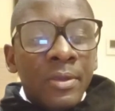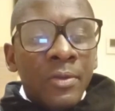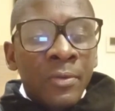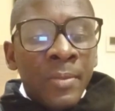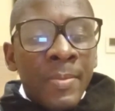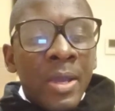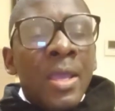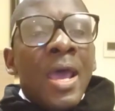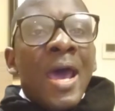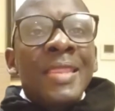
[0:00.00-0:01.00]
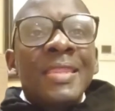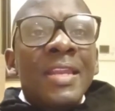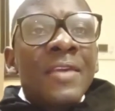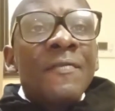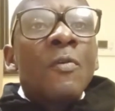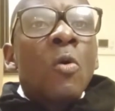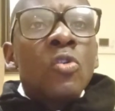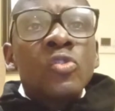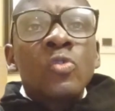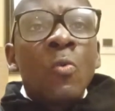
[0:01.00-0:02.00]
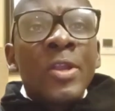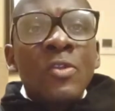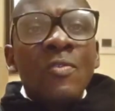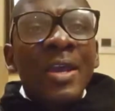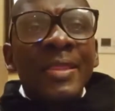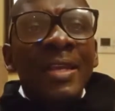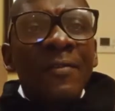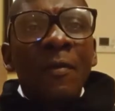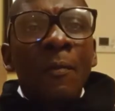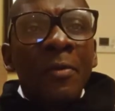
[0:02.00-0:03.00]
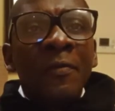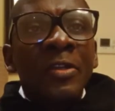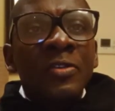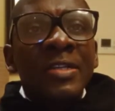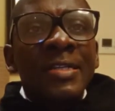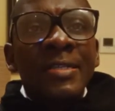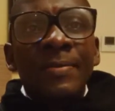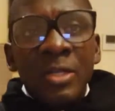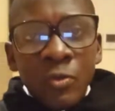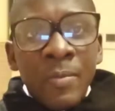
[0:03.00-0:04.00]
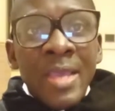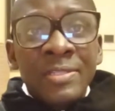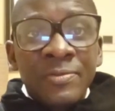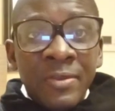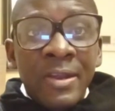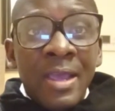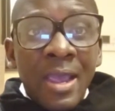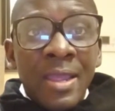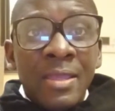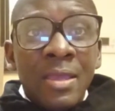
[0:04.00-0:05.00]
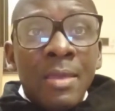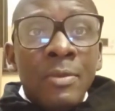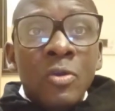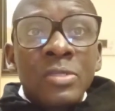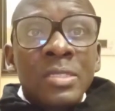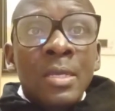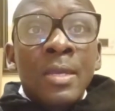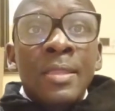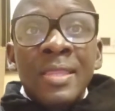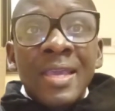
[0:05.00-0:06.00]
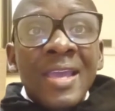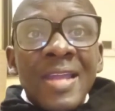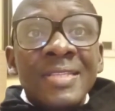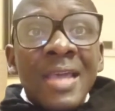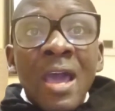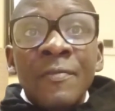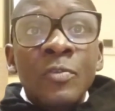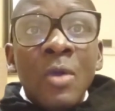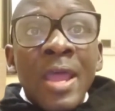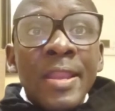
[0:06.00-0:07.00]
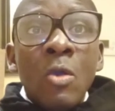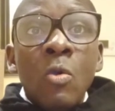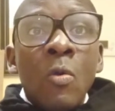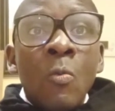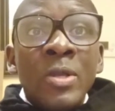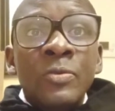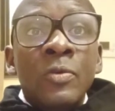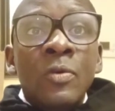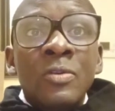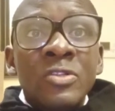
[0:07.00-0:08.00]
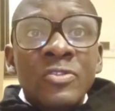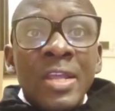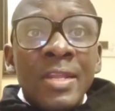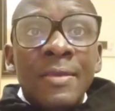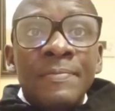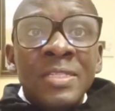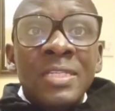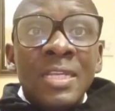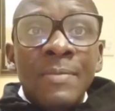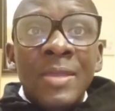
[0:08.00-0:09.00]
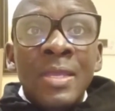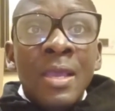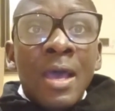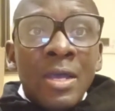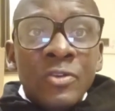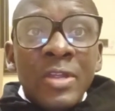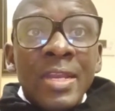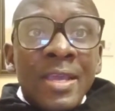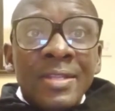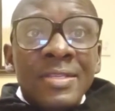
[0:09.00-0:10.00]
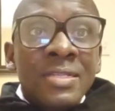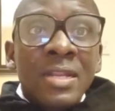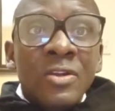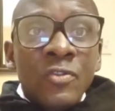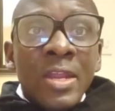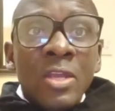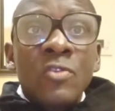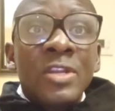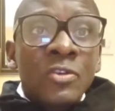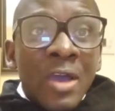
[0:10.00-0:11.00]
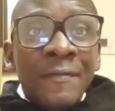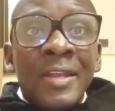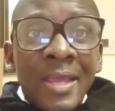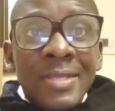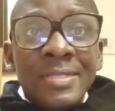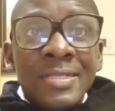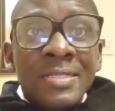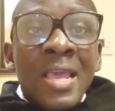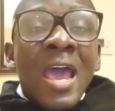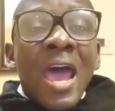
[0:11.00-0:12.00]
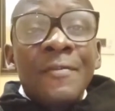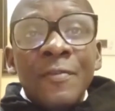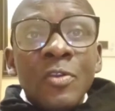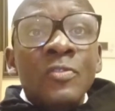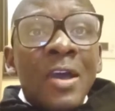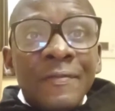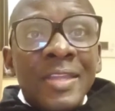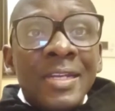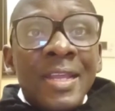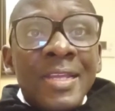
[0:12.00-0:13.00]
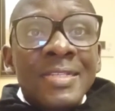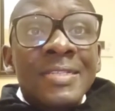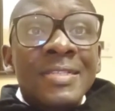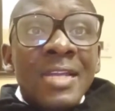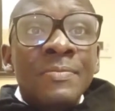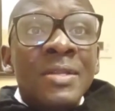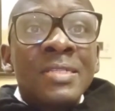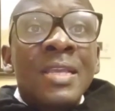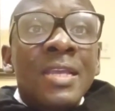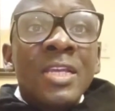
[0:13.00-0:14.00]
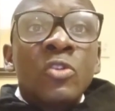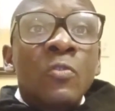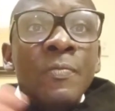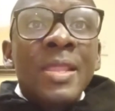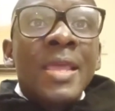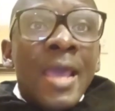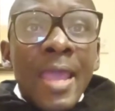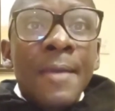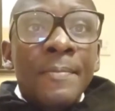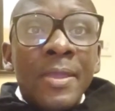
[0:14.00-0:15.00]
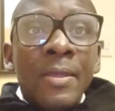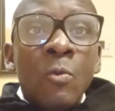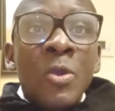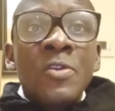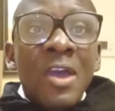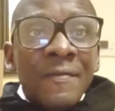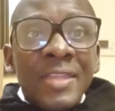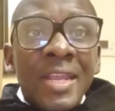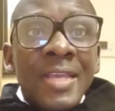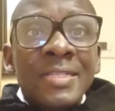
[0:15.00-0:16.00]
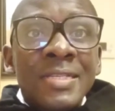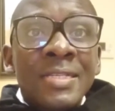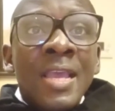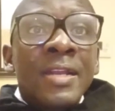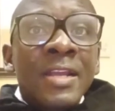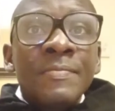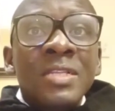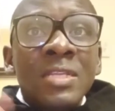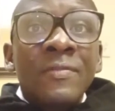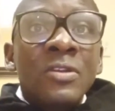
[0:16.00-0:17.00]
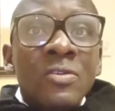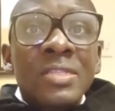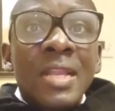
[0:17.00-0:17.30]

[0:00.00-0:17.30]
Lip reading: Remember. And the level also, when you look at the level of professionalism in Dubai, it's very high. Because the guards have to undergo what you call training, a PCDB training and the CELA training. You need to have a license. And for you to have that license, that means it will be the higher pay. When you have the license, that means even your